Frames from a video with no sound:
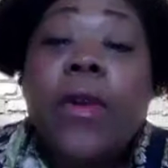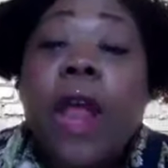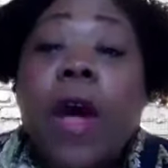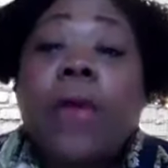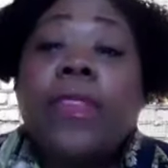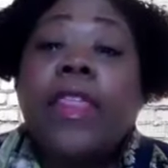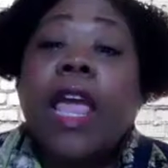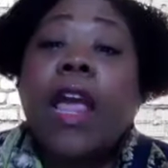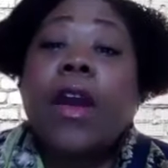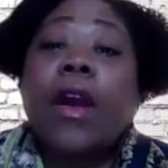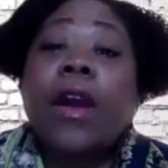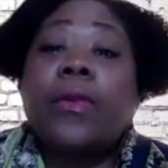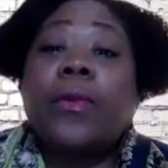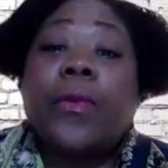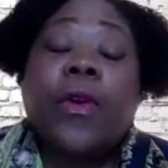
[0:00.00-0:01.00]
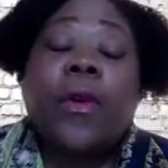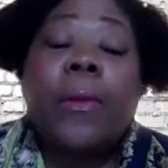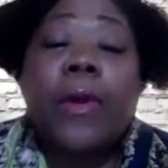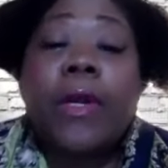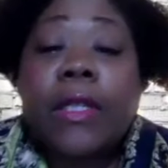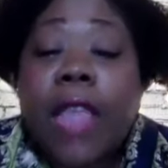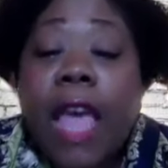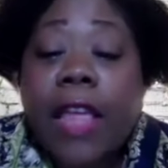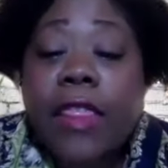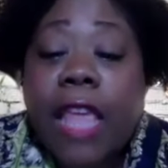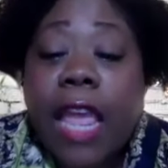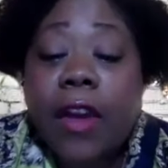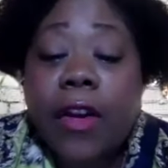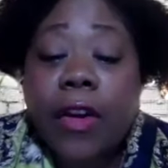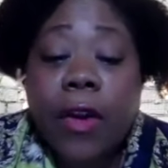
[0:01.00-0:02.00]
know, there are rumors that
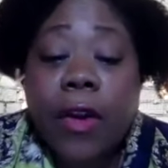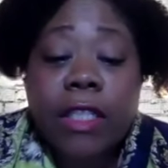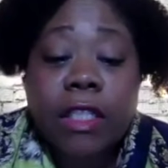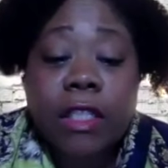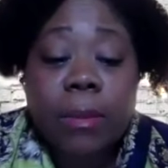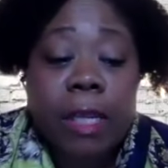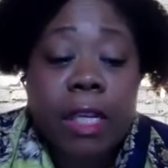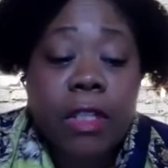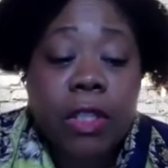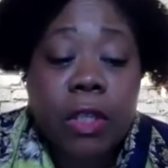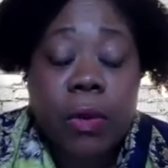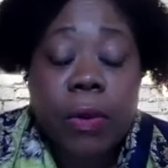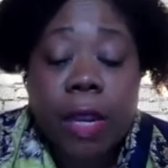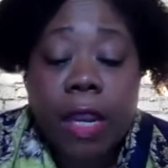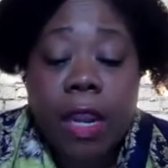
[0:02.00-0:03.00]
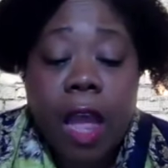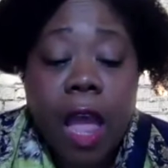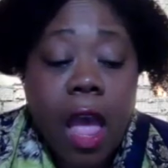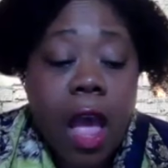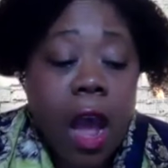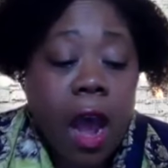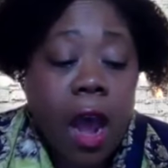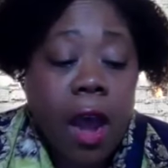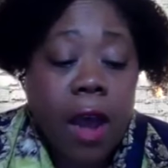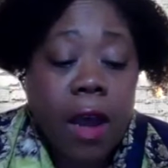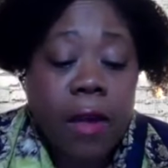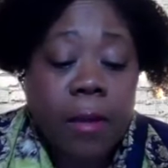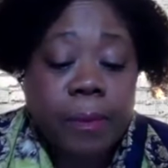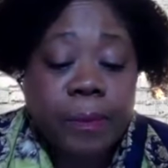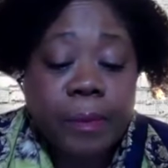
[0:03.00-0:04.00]
they are going to be doing
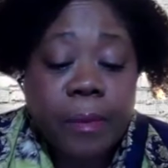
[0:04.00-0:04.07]
a